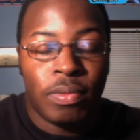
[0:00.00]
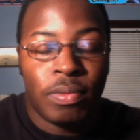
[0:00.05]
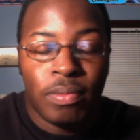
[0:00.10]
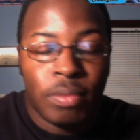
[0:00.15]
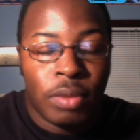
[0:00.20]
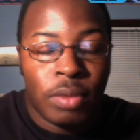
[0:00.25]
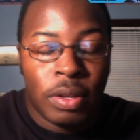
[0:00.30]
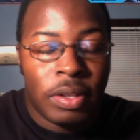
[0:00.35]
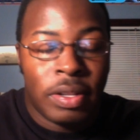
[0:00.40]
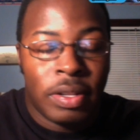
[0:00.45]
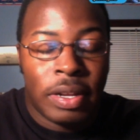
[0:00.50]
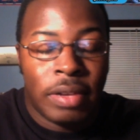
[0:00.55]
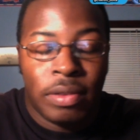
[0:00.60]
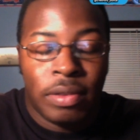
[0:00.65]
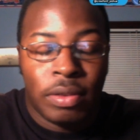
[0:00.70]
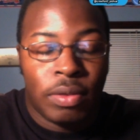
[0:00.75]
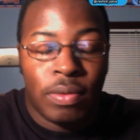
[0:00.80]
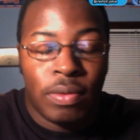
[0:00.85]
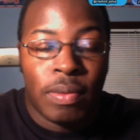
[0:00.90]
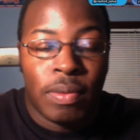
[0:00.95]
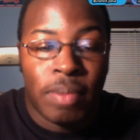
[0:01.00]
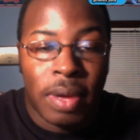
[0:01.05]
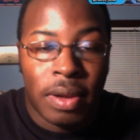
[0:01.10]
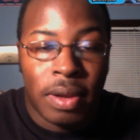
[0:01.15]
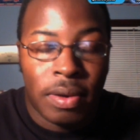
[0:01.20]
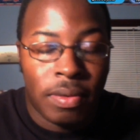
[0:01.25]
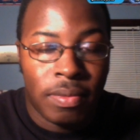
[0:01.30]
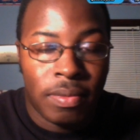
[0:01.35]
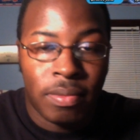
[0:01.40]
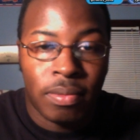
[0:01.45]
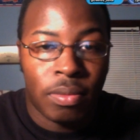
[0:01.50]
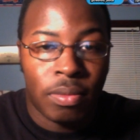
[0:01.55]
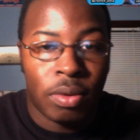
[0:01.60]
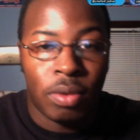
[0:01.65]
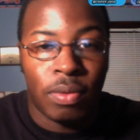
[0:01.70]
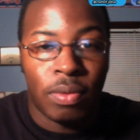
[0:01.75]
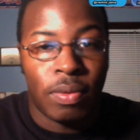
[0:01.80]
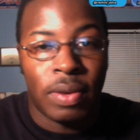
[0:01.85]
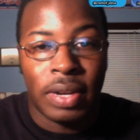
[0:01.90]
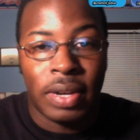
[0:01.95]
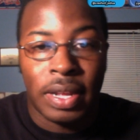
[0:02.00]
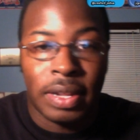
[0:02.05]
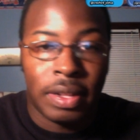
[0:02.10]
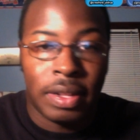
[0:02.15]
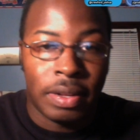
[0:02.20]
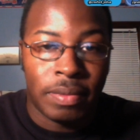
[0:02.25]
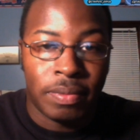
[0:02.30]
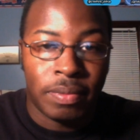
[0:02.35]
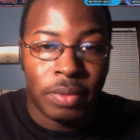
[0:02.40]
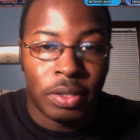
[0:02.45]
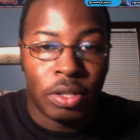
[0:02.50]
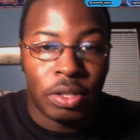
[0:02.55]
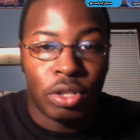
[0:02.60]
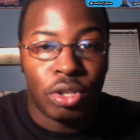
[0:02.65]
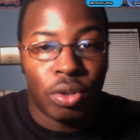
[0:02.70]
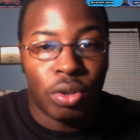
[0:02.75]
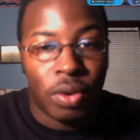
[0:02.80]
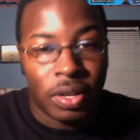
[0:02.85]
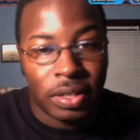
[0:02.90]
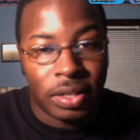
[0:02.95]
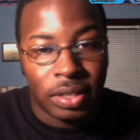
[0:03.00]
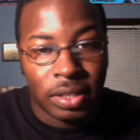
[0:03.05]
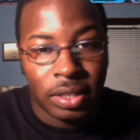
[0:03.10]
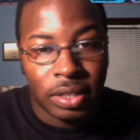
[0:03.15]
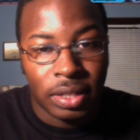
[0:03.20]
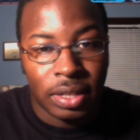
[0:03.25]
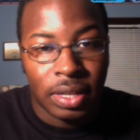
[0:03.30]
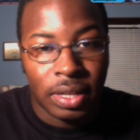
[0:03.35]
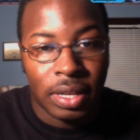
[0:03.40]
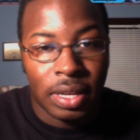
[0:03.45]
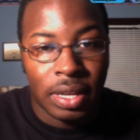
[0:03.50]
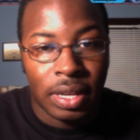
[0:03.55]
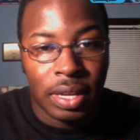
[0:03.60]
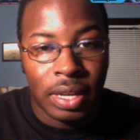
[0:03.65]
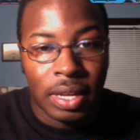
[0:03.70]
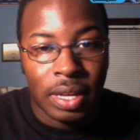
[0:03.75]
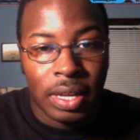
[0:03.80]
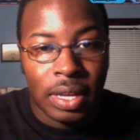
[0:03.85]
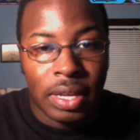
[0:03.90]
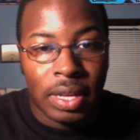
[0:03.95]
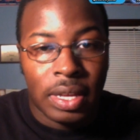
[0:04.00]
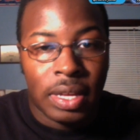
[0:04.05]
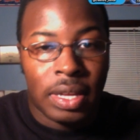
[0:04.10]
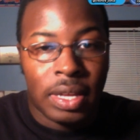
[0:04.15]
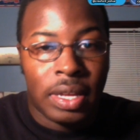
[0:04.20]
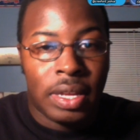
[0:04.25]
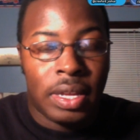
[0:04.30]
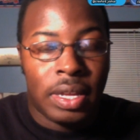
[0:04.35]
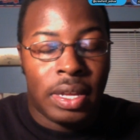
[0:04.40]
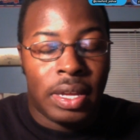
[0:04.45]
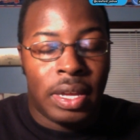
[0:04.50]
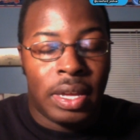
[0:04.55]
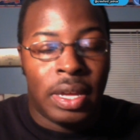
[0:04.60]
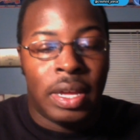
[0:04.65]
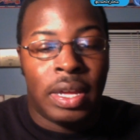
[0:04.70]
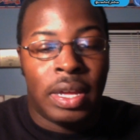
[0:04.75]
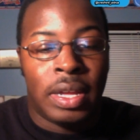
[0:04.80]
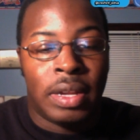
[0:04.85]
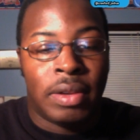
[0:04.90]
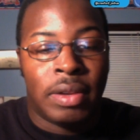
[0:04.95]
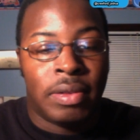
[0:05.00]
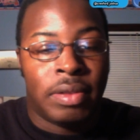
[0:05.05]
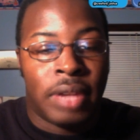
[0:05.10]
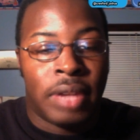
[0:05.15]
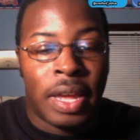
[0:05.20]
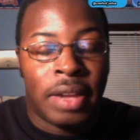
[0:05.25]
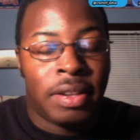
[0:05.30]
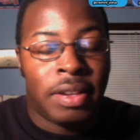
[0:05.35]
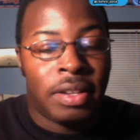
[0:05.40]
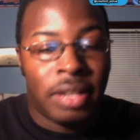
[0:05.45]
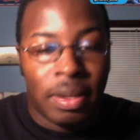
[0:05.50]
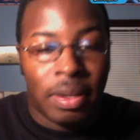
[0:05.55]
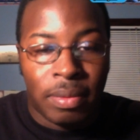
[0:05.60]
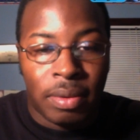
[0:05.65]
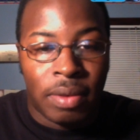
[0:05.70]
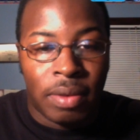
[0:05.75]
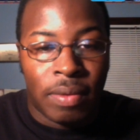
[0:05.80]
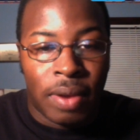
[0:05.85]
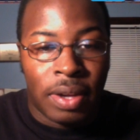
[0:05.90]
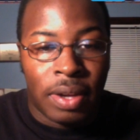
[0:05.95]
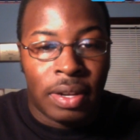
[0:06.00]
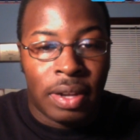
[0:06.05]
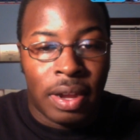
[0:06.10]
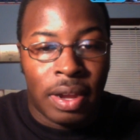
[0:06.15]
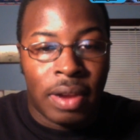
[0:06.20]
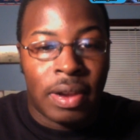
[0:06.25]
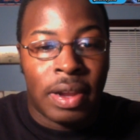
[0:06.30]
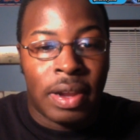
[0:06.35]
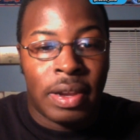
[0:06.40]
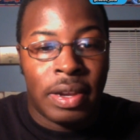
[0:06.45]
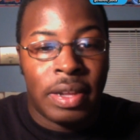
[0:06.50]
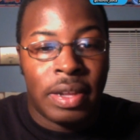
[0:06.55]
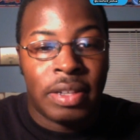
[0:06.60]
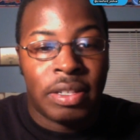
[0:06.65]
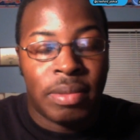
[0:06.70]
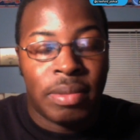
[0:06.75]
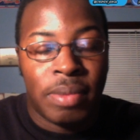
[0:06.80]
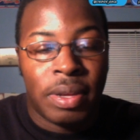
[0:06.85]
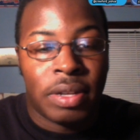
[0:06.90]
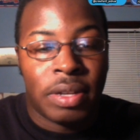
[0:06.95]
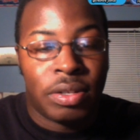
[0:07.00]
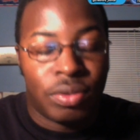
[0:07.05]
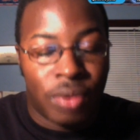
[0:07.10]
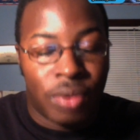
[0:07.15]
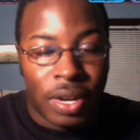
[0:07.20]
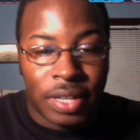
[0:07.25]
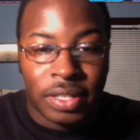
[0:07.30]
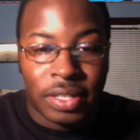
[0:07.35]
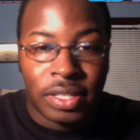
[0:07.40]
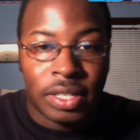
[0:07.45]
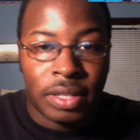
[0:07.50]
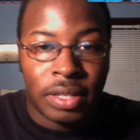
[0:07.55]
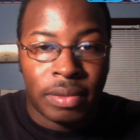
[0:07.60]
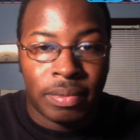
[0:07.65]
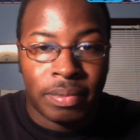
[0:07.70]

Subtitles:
It's like, do we want better or do we want nothing? It's a choice. And that's something right there that needs to be addressed.